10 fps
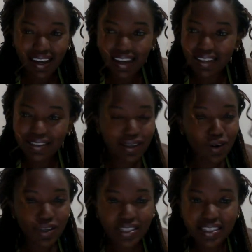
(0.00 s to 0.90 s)
And
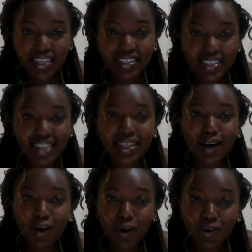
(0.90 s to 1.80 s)
God is just saying
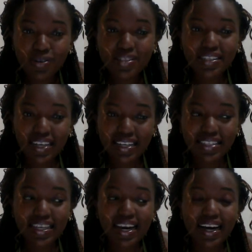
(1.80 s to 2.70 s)
the coast
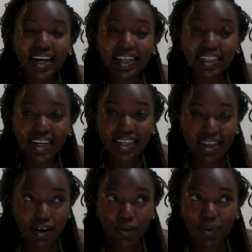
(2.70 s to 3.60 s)
is clear
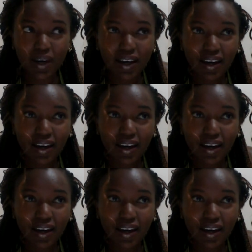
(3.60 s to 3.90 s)
now.